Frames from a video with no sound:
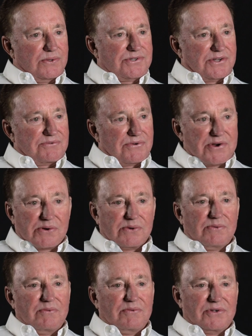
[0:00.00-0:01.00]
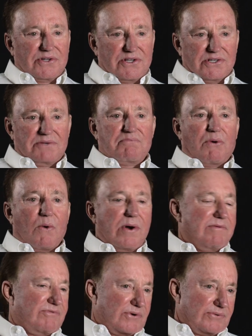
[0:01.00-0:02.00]
was a real good
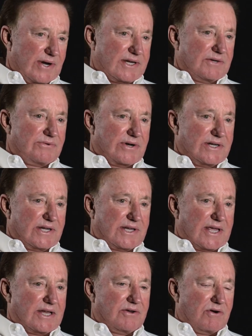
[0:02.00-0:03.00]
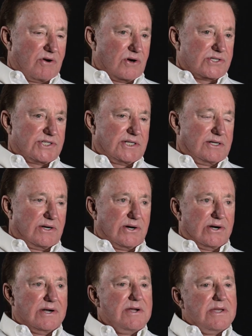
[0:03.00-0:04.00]
point for Ricky Rudd and
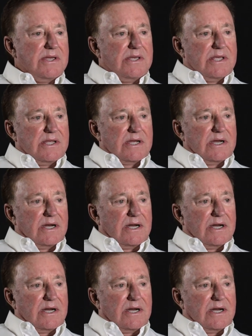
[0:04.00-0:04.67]
RCR.